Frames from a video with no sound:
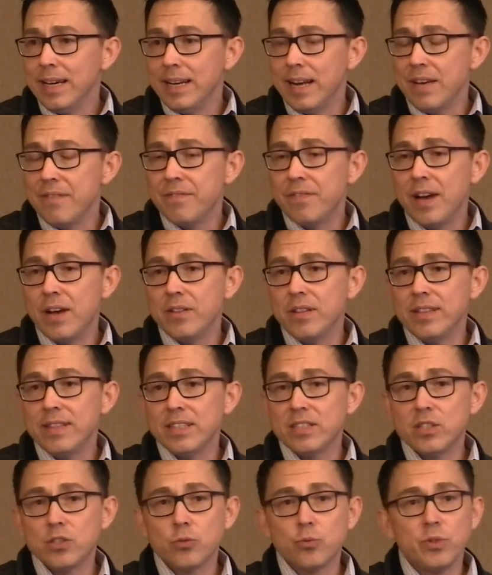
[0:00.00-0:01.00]
And I found that
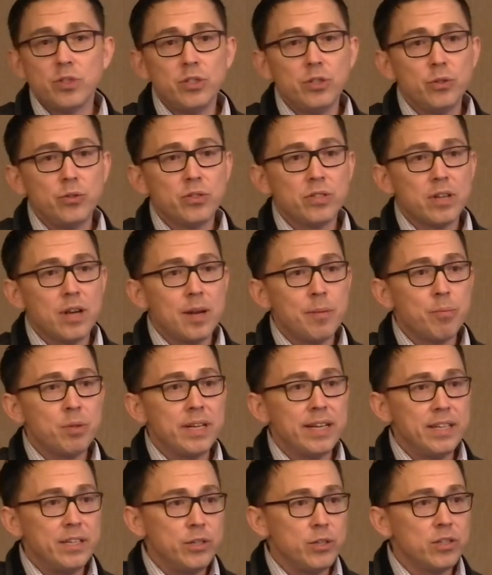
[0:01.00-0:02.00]
this has reduced
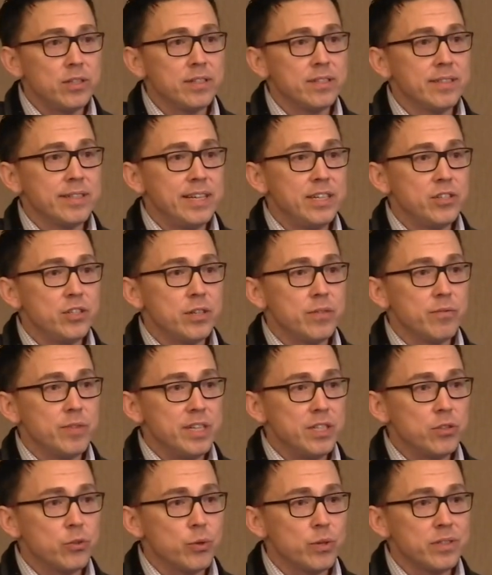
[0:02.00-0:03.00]
unplanned utilization of
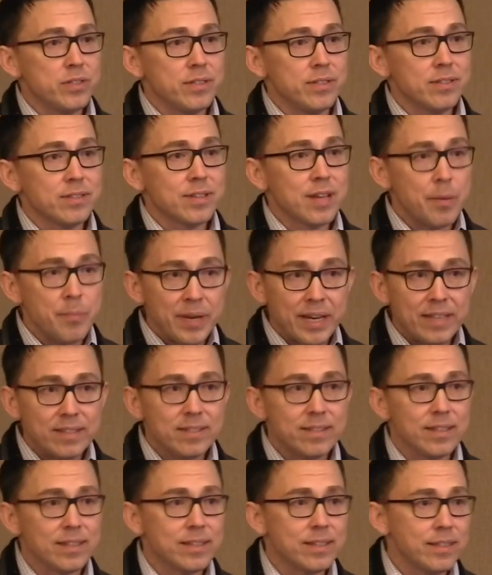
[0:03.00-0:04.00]
resources, coming
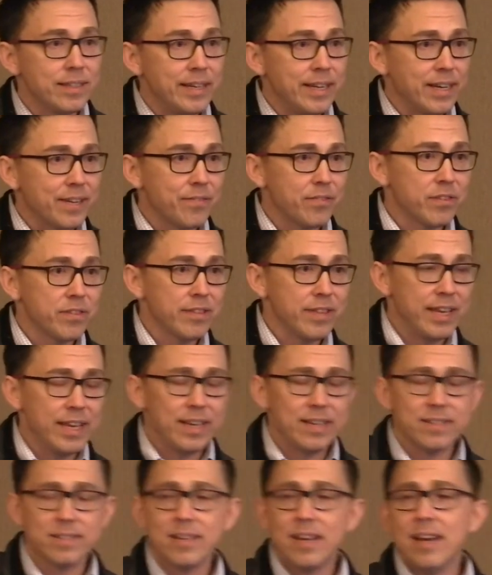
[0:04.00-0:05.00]
into the clinic for
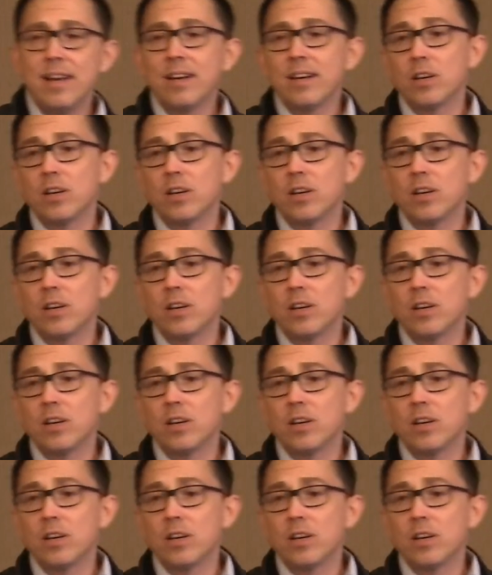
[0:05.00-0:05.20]
things,